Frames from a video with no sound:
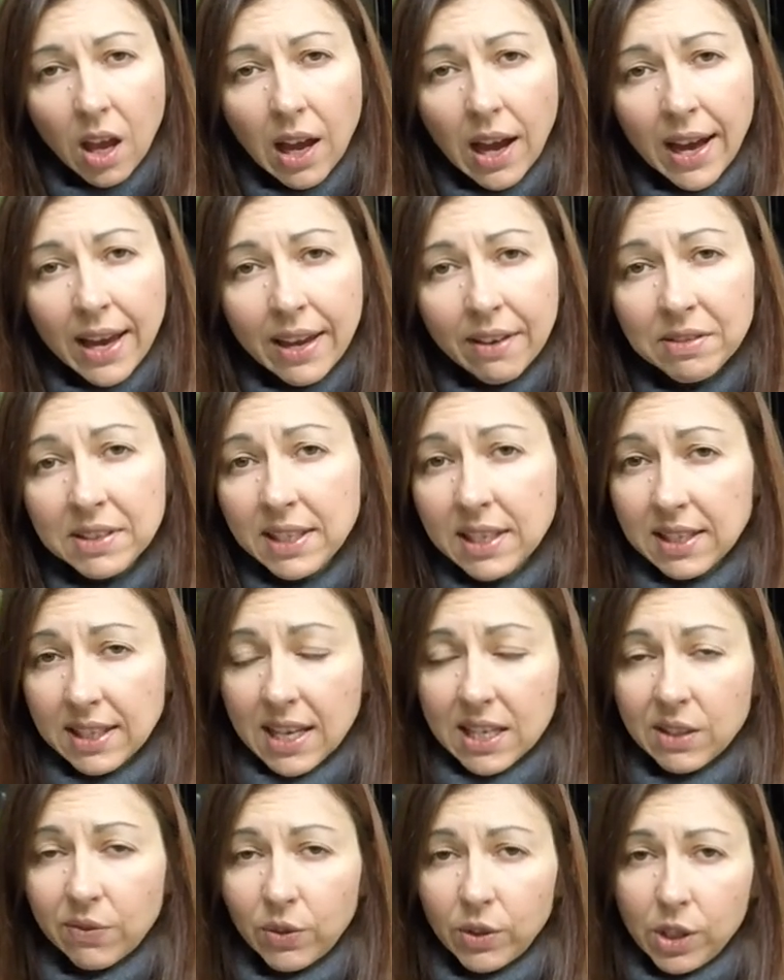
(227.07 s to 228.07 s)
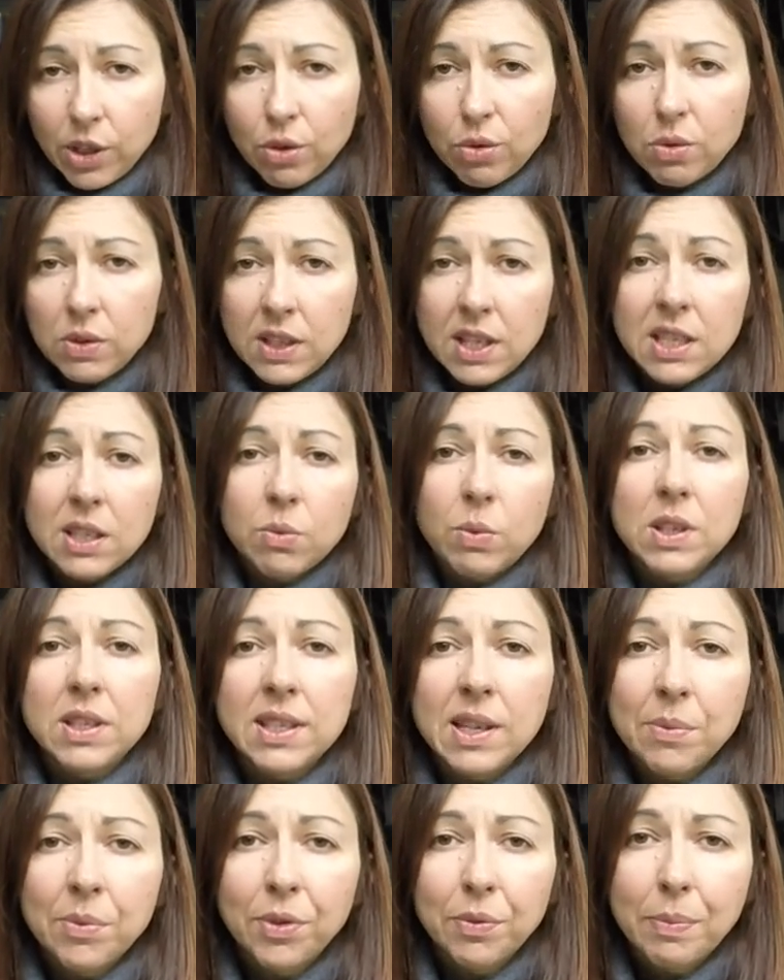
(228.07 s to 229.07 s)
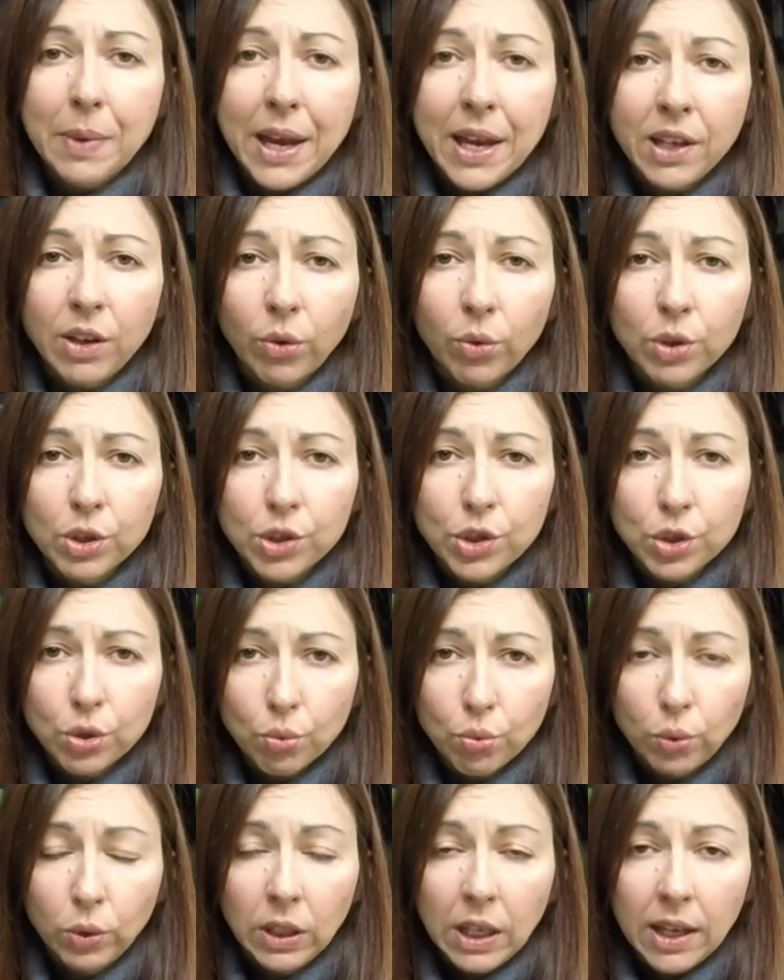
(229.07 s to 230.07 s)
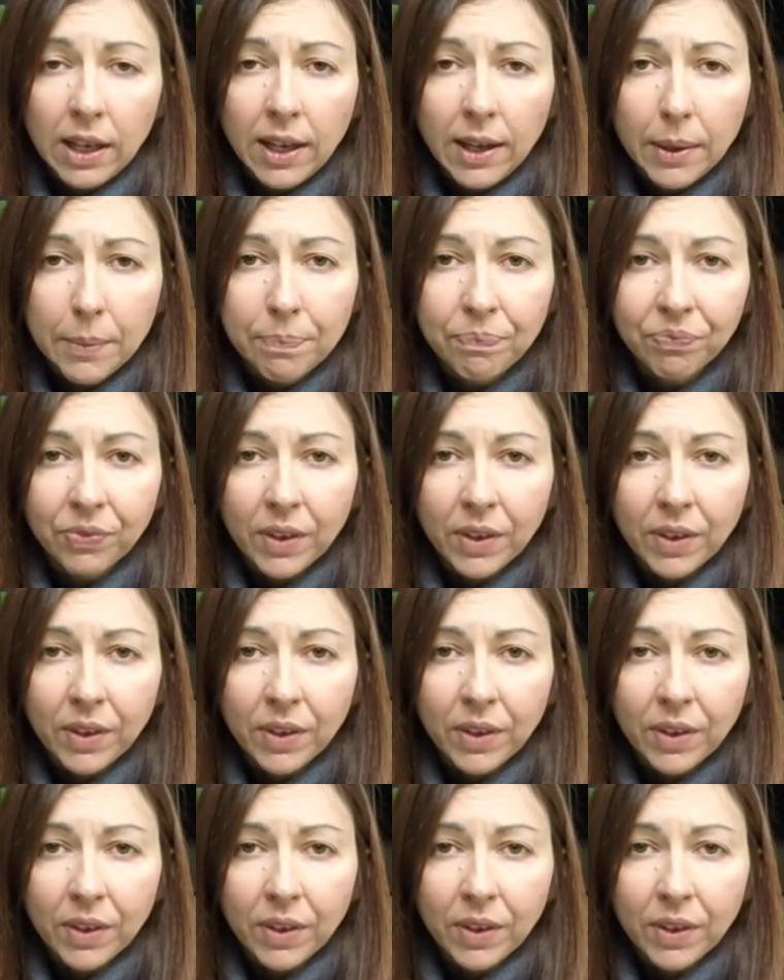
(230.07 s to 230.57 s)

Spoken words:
I have successfully used this with some of my Crassula